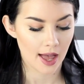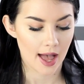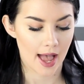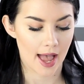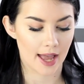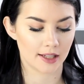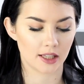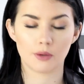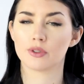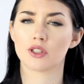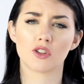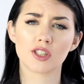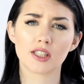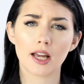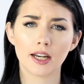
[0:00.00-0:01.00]
And there was
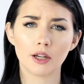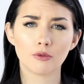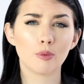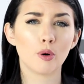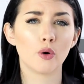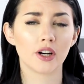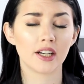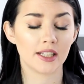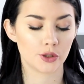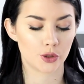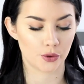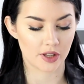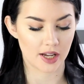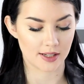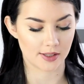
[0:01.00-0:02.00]
a study reported in
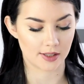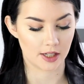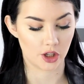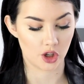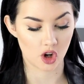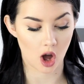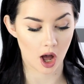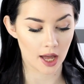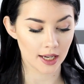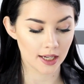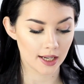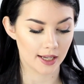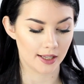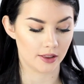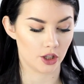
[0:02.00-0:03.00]

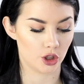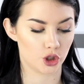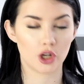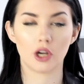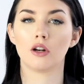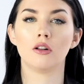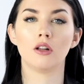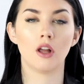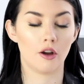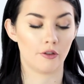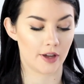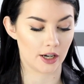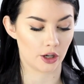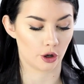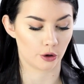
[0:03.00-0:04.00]
2009 in the Journal of
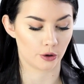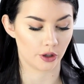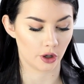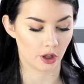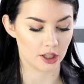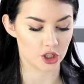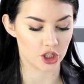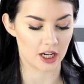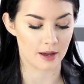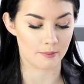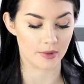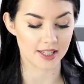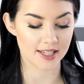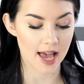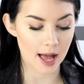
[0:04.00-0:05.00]
Endocrinology
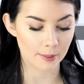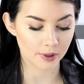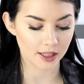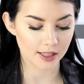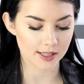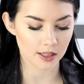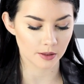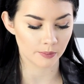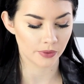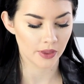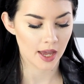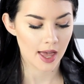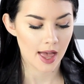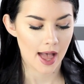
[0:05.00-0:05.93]
and Metabolism.